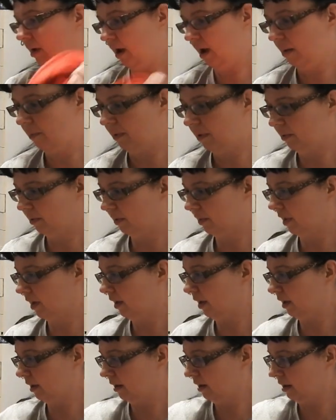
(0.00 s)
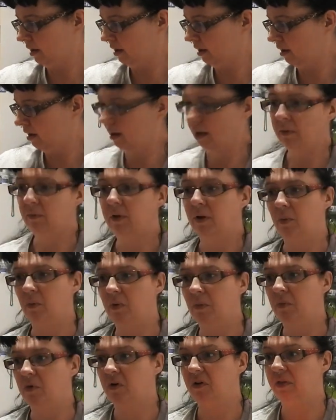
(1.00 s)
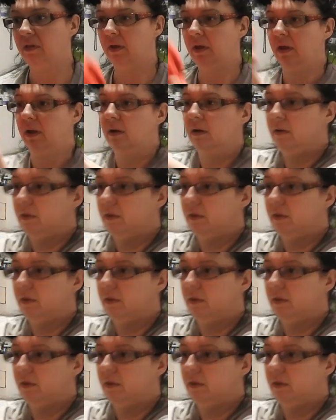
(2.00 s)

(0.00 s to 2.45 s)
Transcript: Happy with that. You know, one more thing.